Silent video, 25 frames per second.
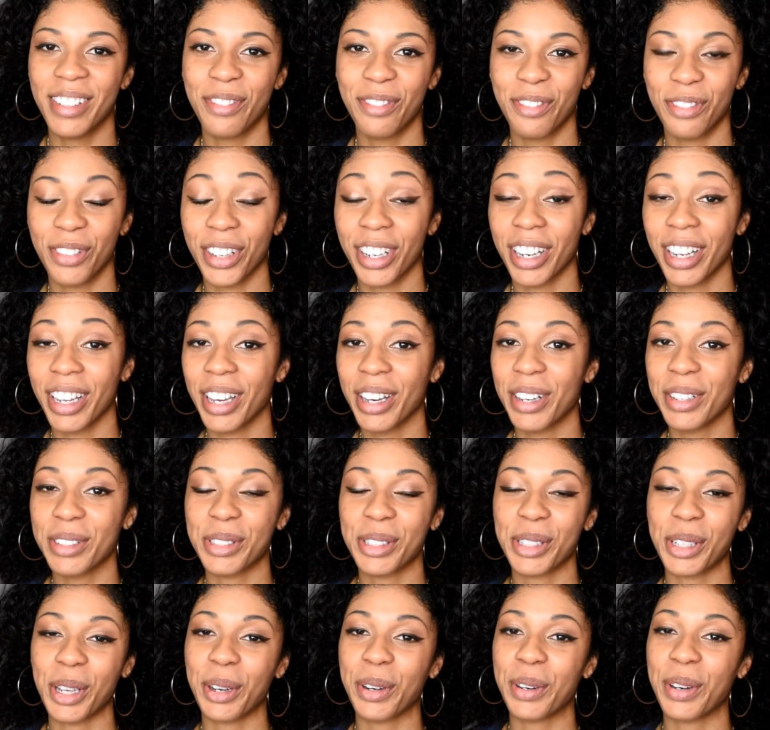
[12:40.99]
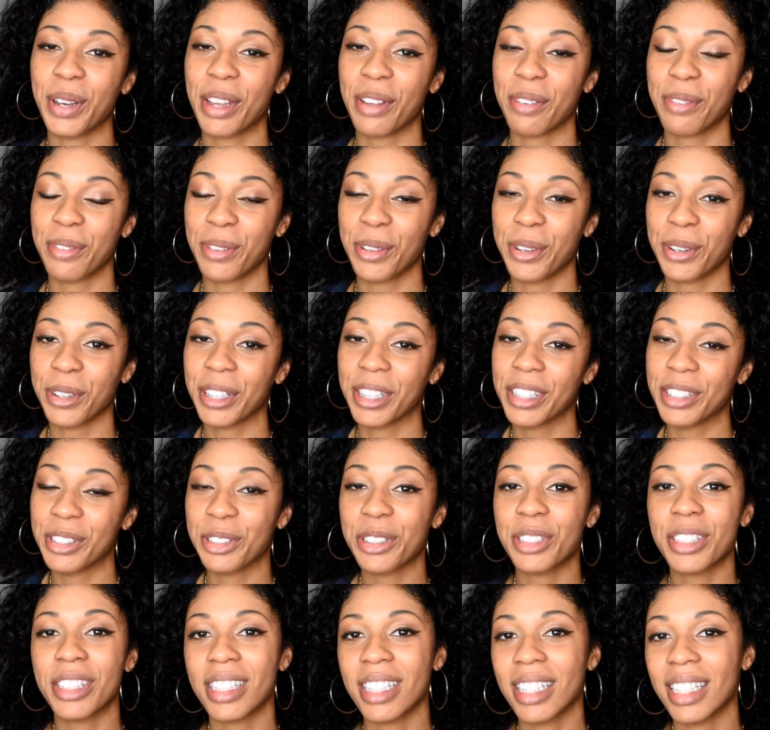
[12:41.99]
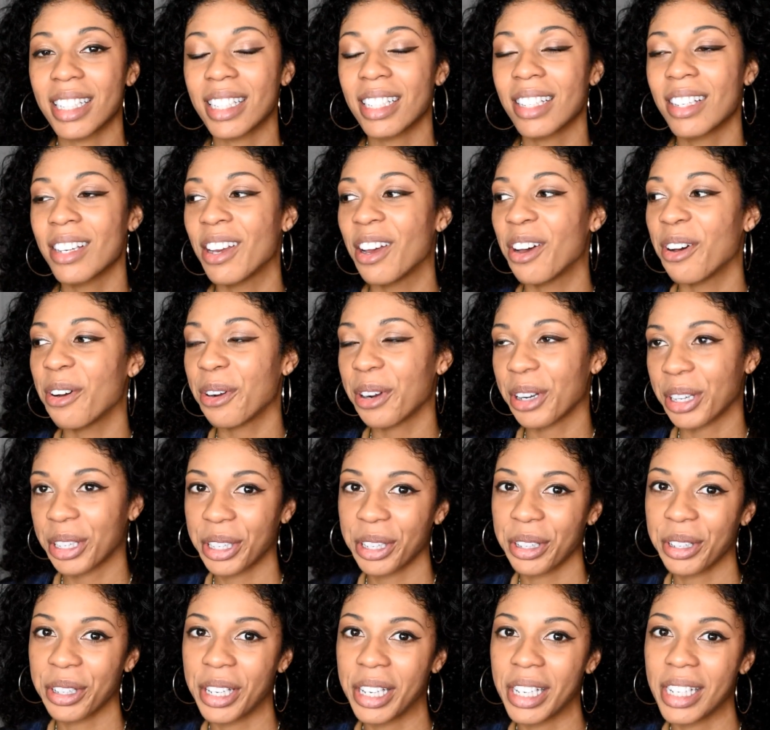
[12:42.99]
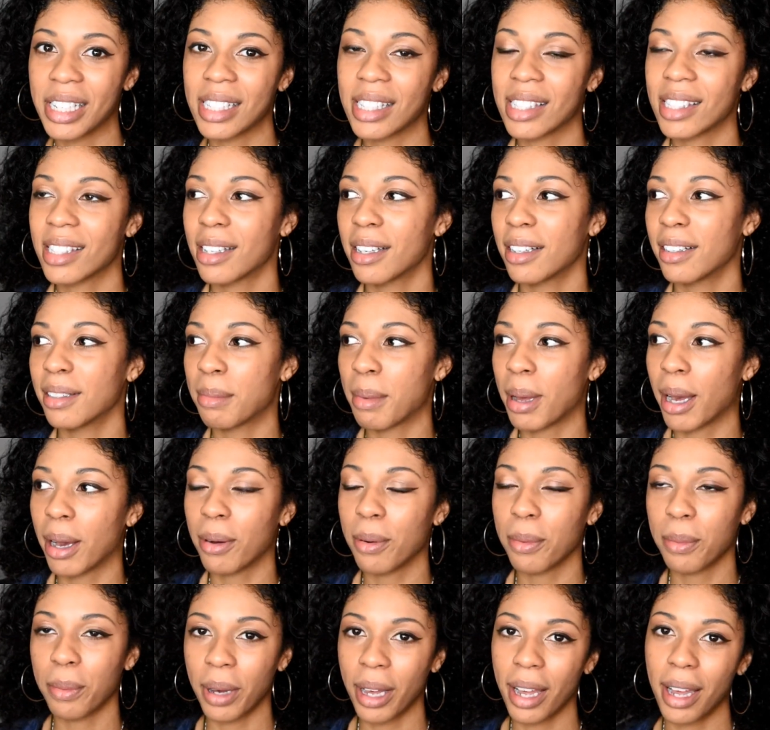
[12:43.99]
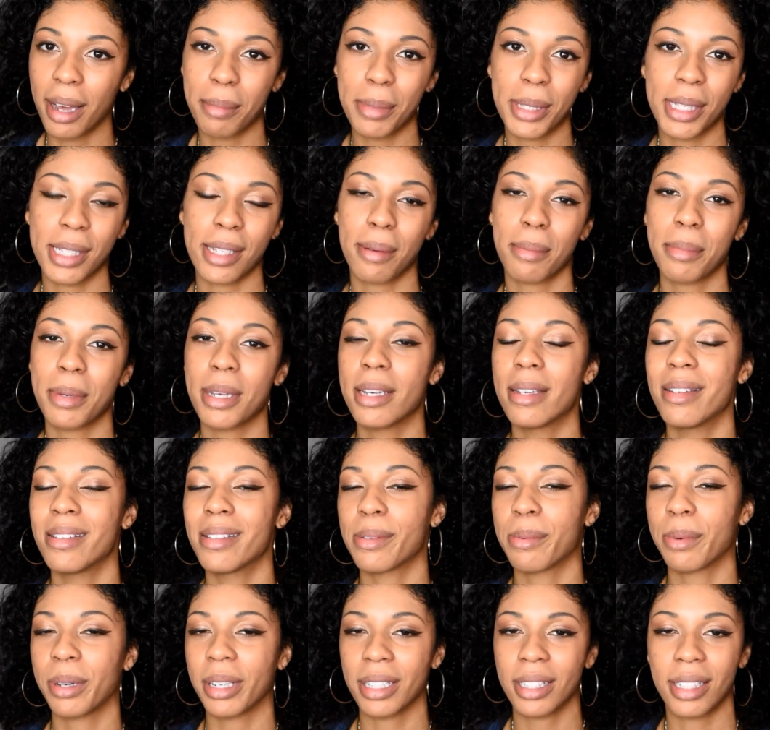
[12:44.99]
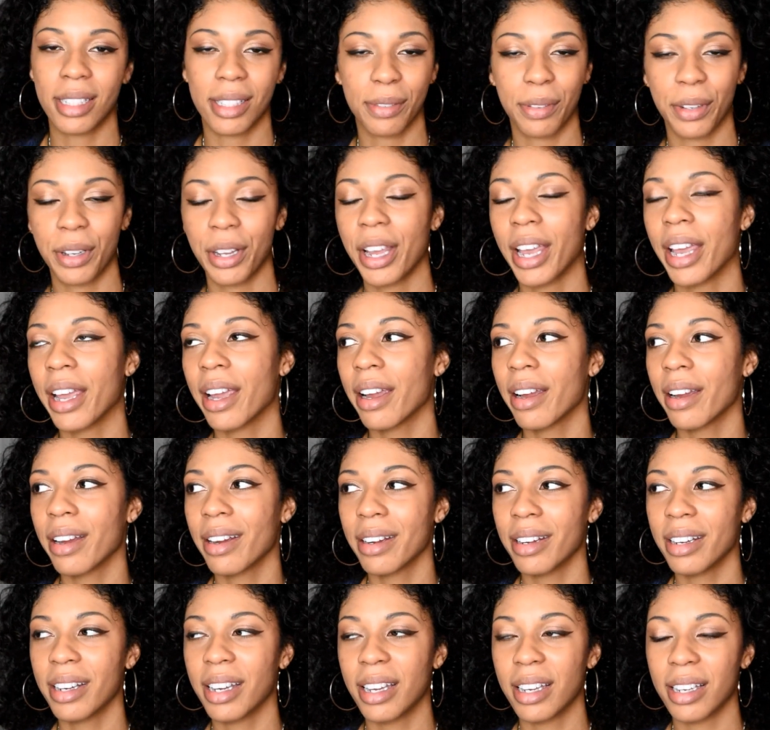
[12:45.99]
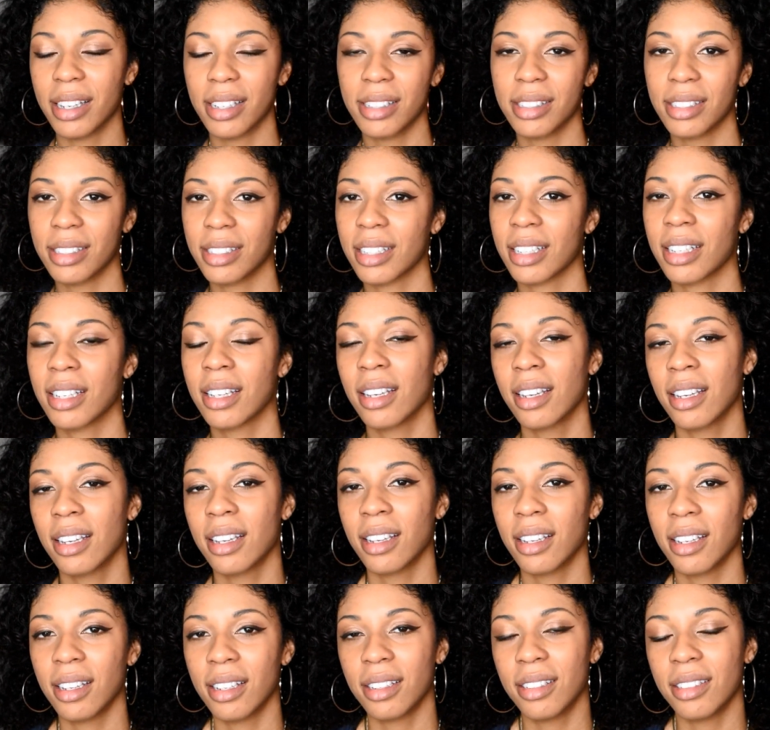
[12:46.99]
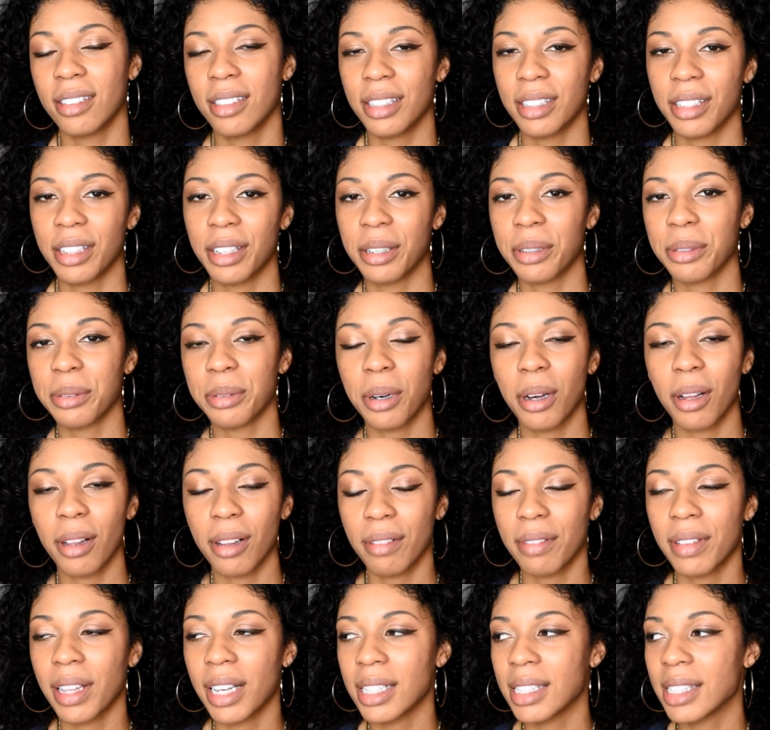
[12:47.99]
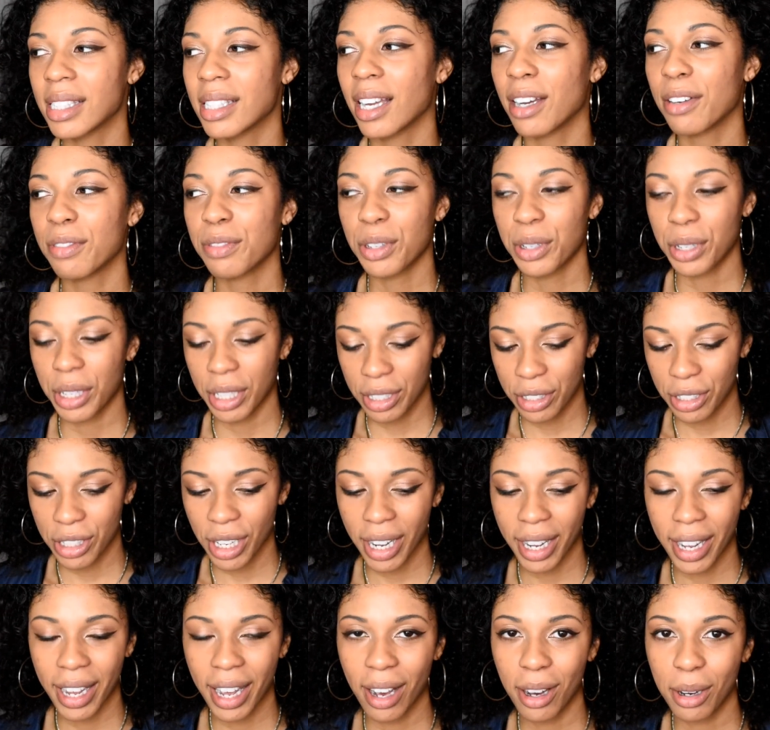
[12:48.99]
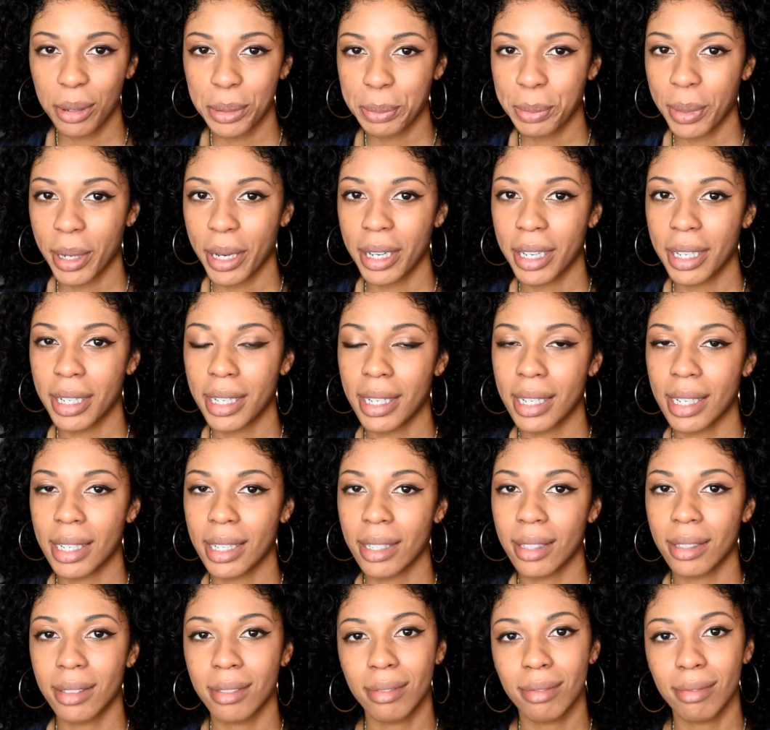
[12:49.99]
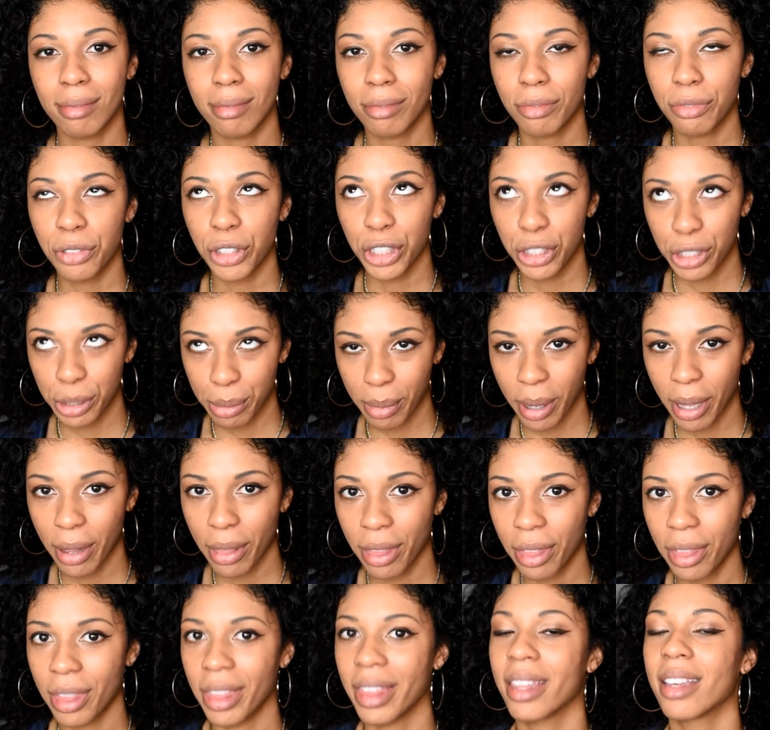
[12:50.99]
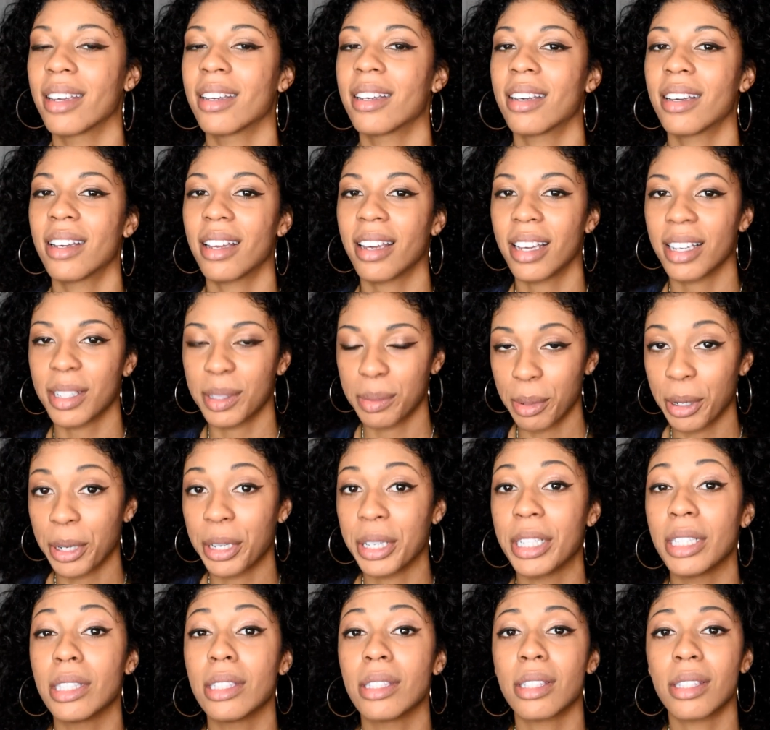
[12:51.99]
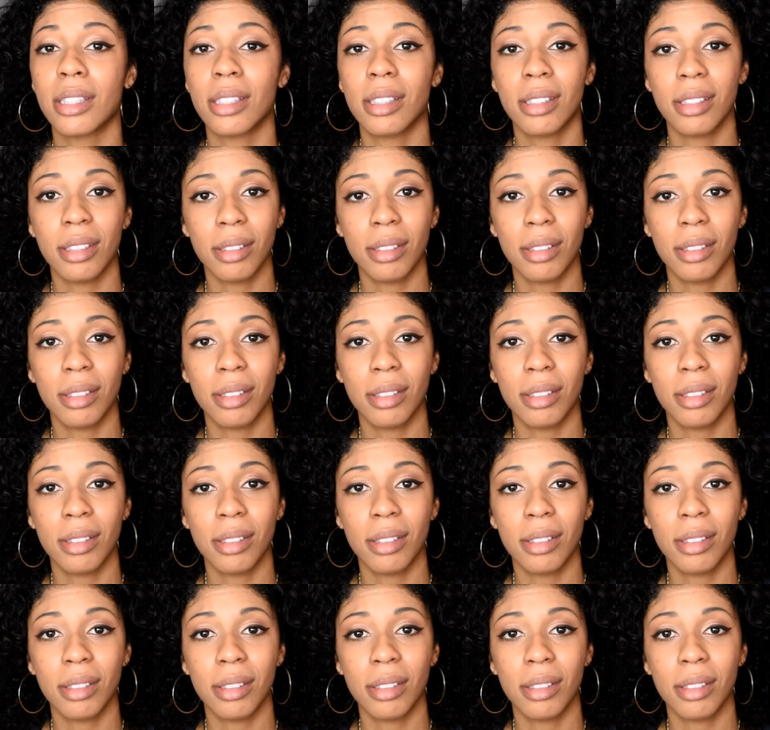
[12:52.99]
video. So if you're interested or curious about what MSM is, what it does for your hair, and you know, all of that stuff, you can check out my first month experience